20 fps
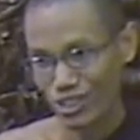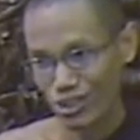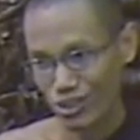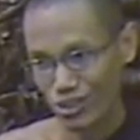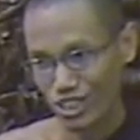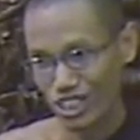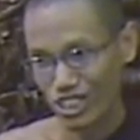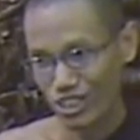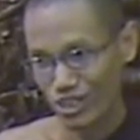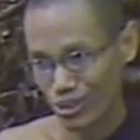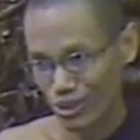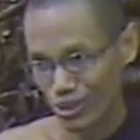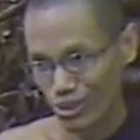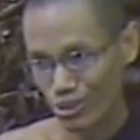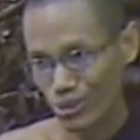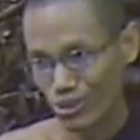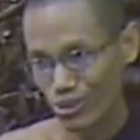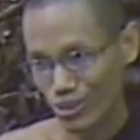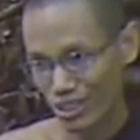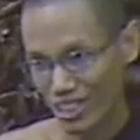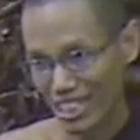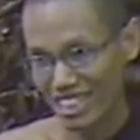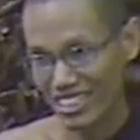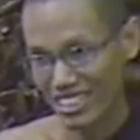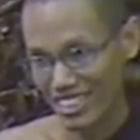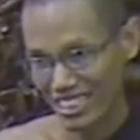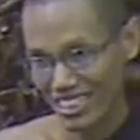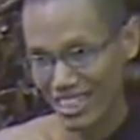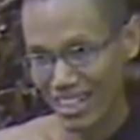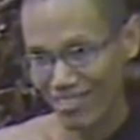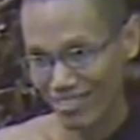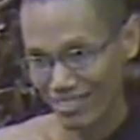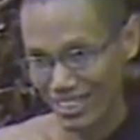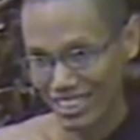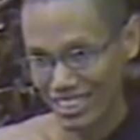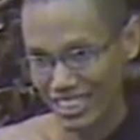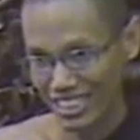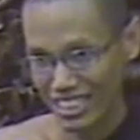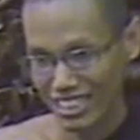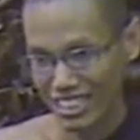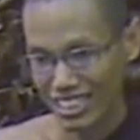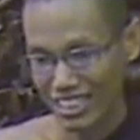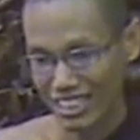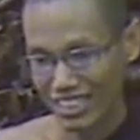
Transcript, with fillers: you need to do such service.